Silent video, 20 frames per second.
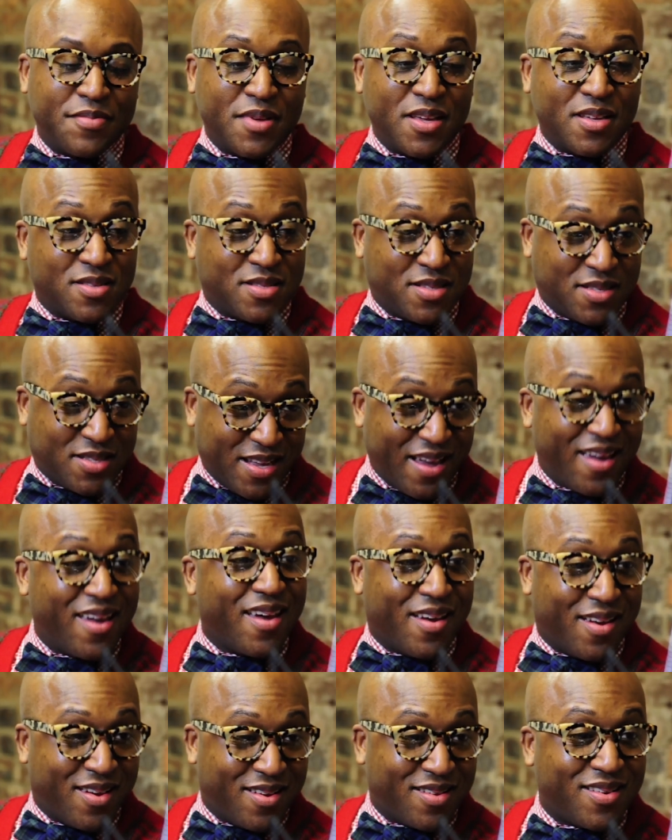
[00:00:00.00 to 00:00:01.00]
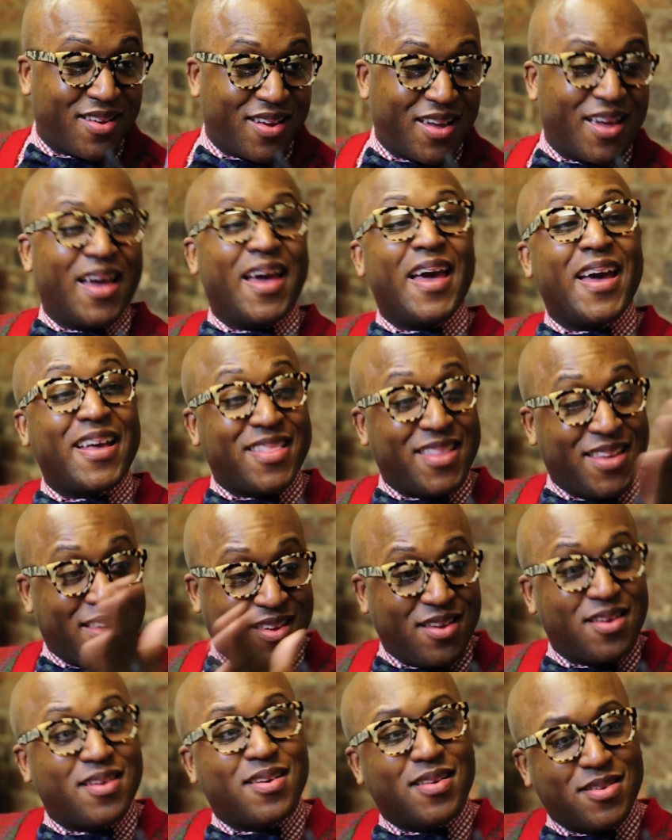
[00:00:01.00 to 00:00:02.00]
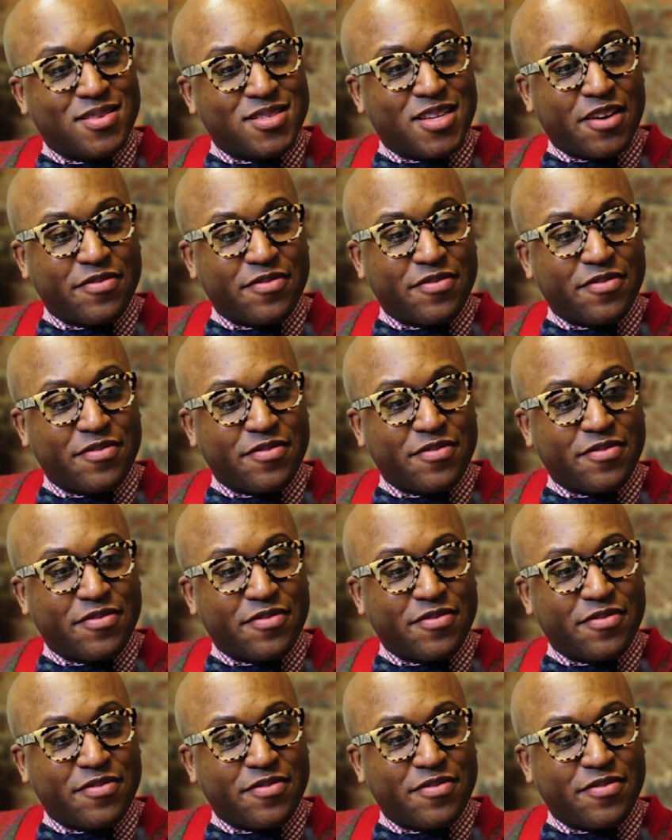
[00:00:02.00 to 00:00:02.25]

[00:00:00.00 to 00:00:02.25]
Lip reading: Instead, at the end,